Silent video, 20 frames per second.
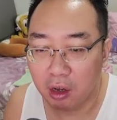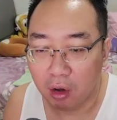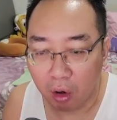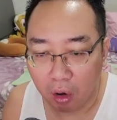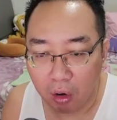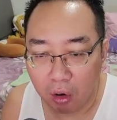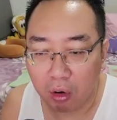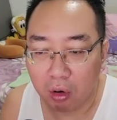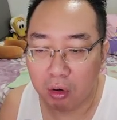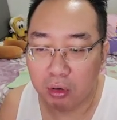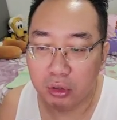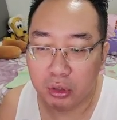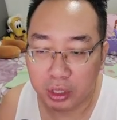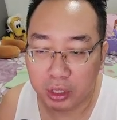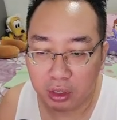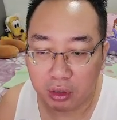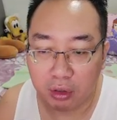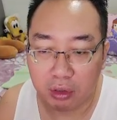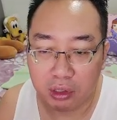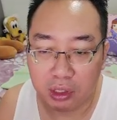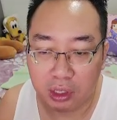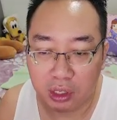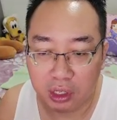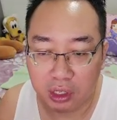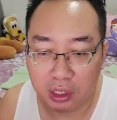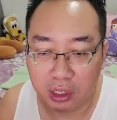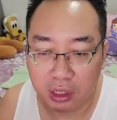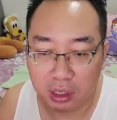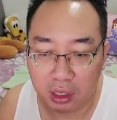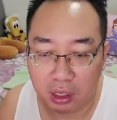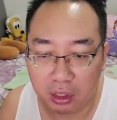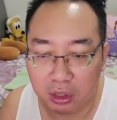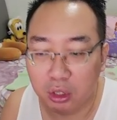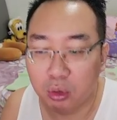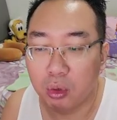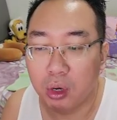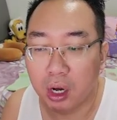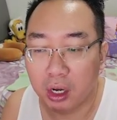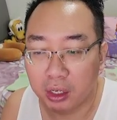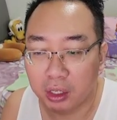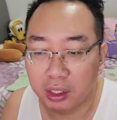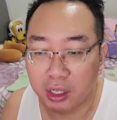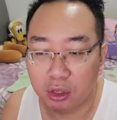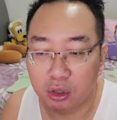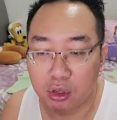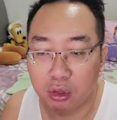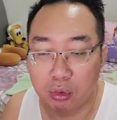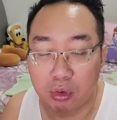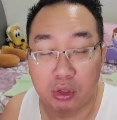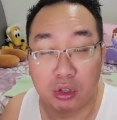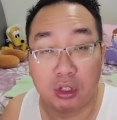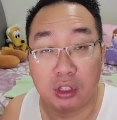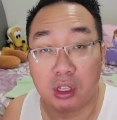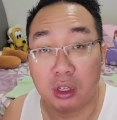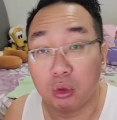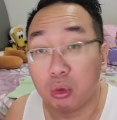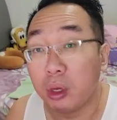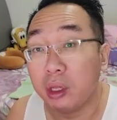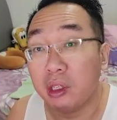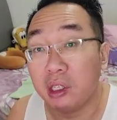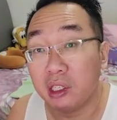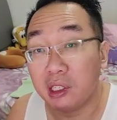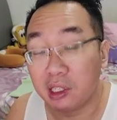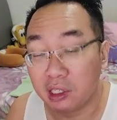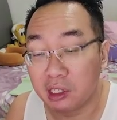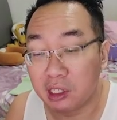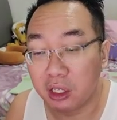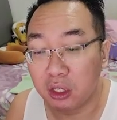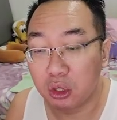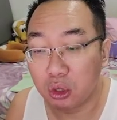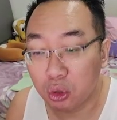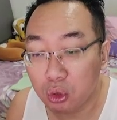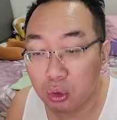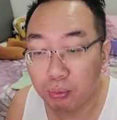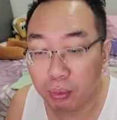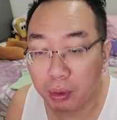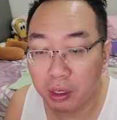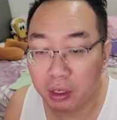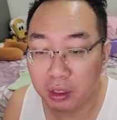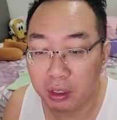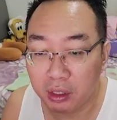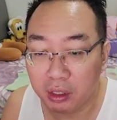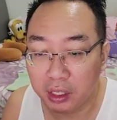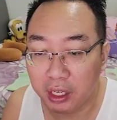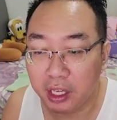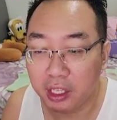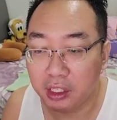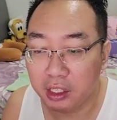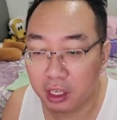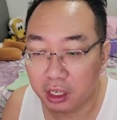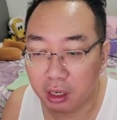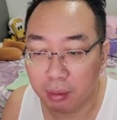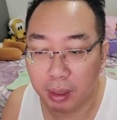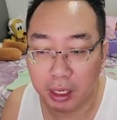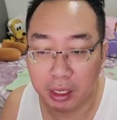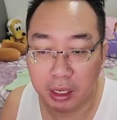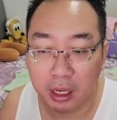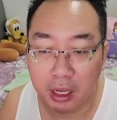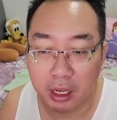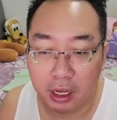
or you can consider a newer architecture, which is the 2060 Super 8GB.